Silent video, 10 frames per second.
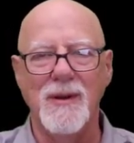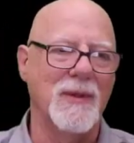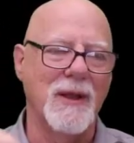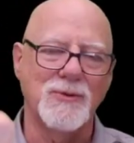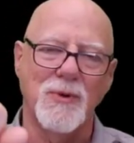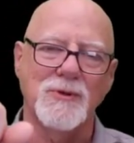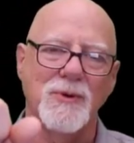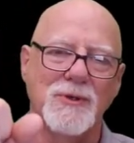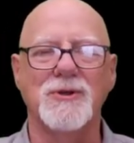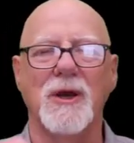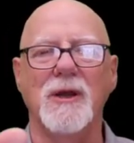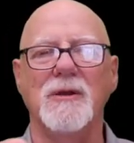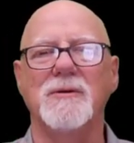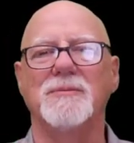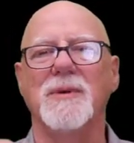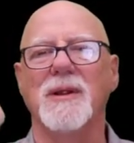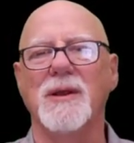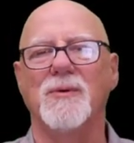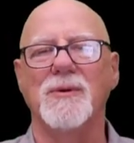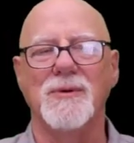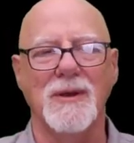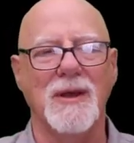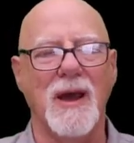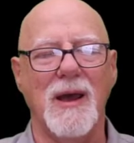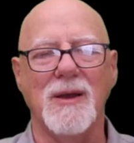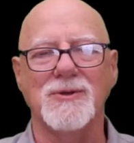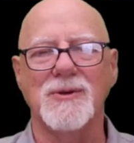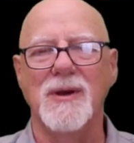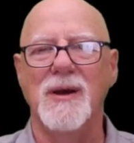that's where it's going to change from a liquid to a gas.